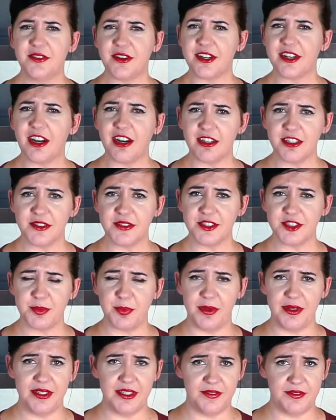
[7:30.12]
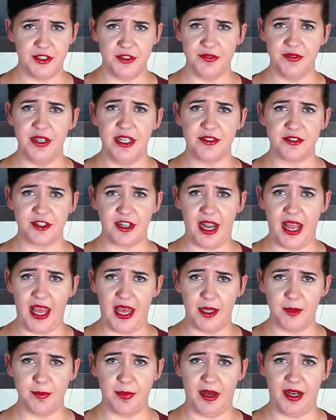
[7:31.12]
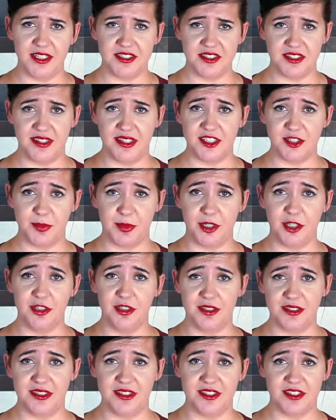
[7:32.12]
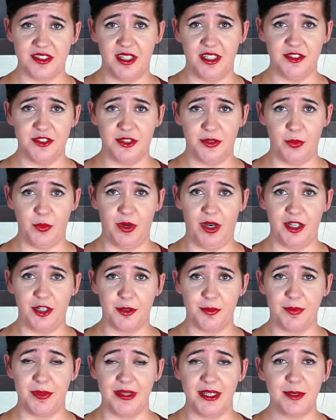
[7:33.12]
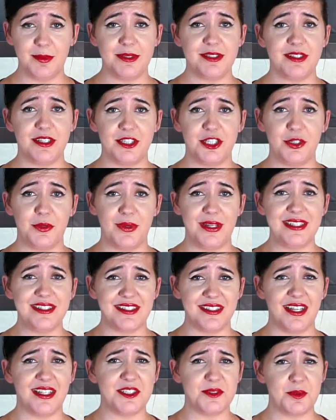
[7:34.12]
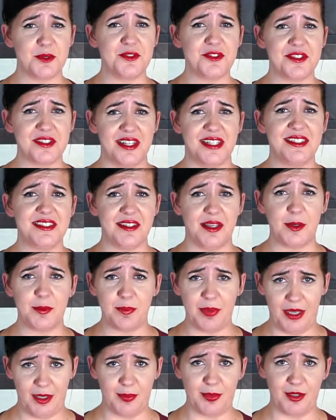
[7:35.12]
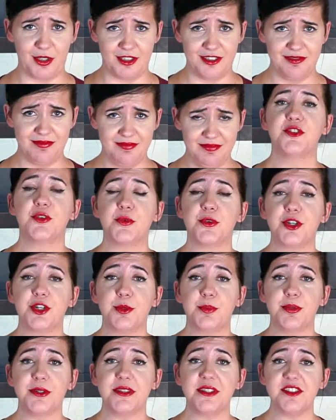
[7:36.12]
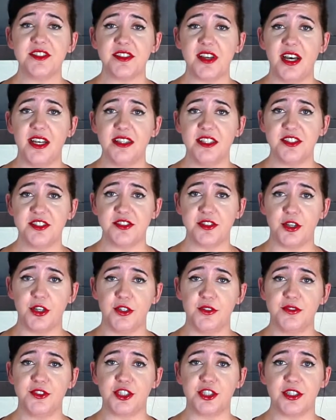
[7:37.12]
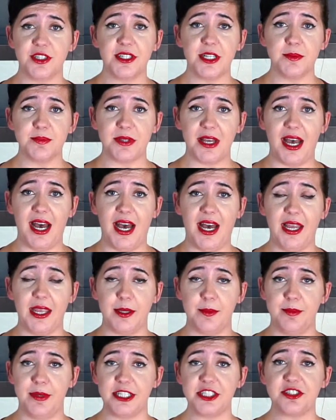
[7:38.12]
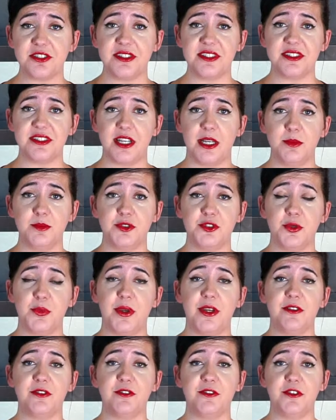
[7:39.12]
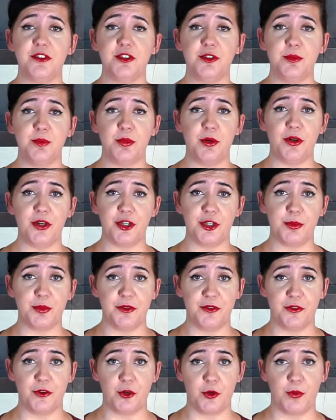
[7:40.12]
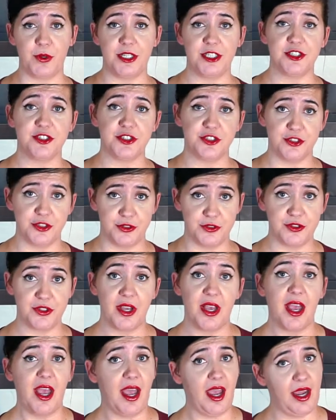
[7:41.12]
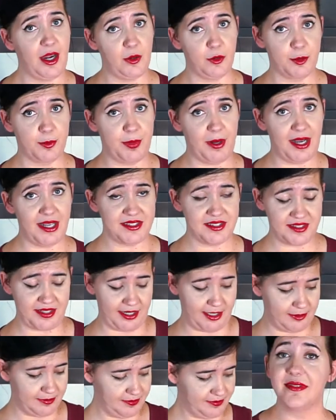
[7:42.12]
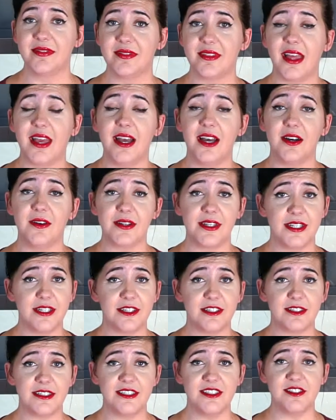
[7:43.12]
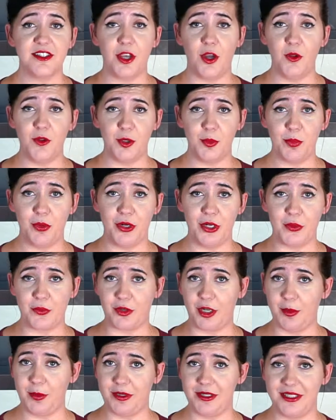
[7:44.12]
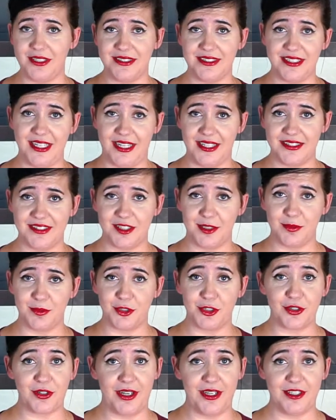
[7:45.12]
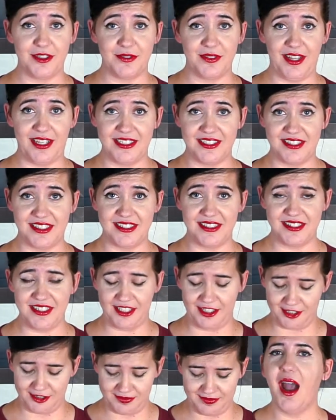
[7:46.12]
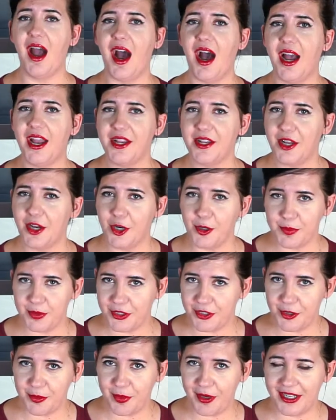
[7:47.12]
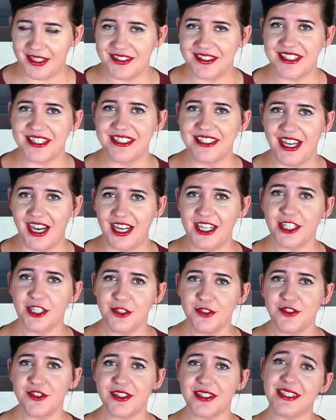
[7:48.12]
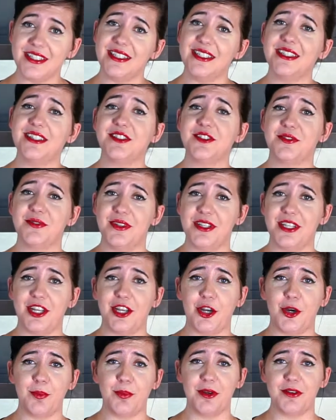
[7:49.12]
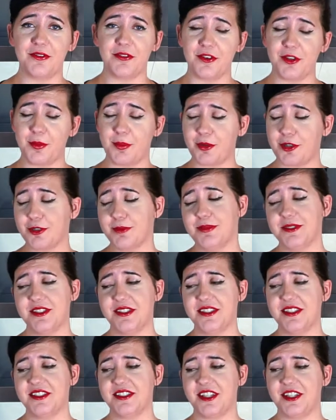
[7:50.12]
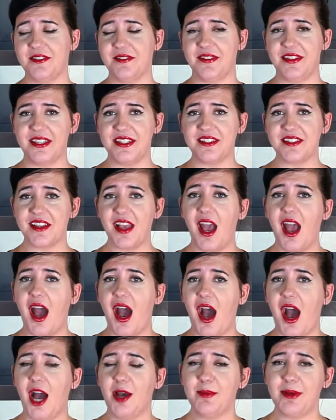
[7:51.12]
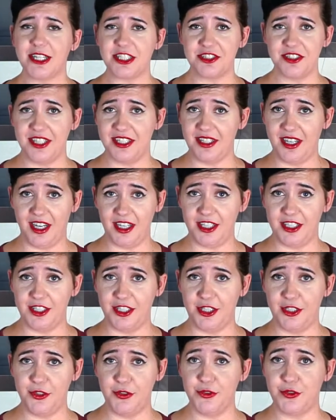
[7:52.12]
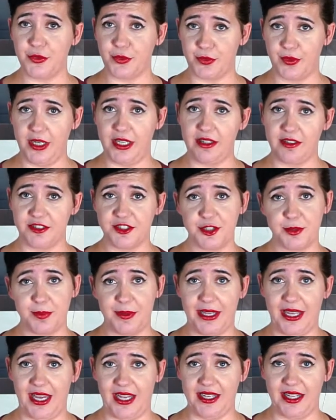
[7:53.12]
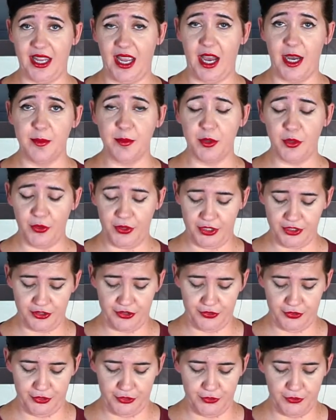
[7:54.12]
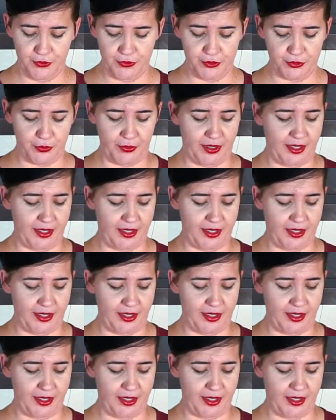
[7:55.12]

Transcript: It's very hard to explain if you've never had pasta that's been cooked in salted water, but let me tell you, it's not supposed to taste like paper. So we're going to put this on the stove, turn it up to high, and make sure this comes to a full boil before we introduce our pasta. Now, here is the only point where I'm going to take some creative license here. I know Pewdiepie did not use it in his video, but for the purposes of this, I'm actually not going to use regular spaghetti. I'm going to use